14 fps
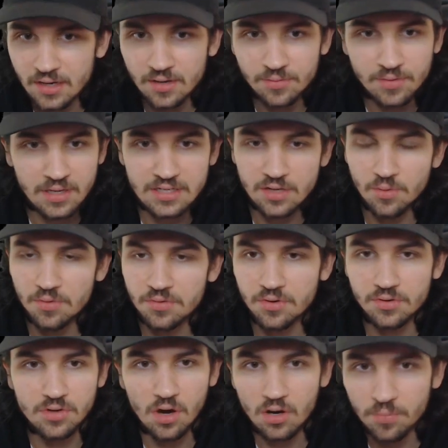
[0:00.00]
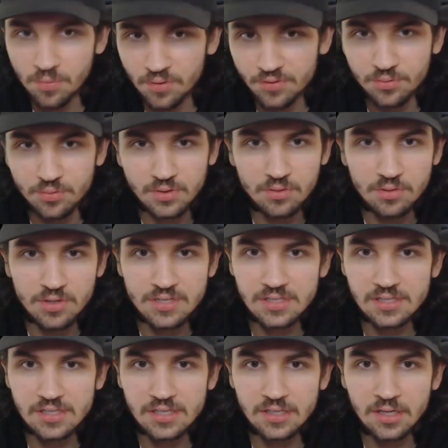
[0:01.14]
It can deal with your Dark Prince really
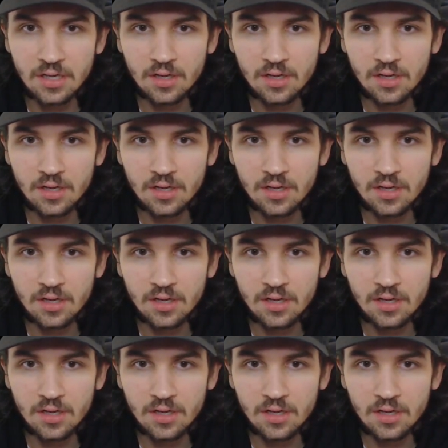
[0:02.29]
easily.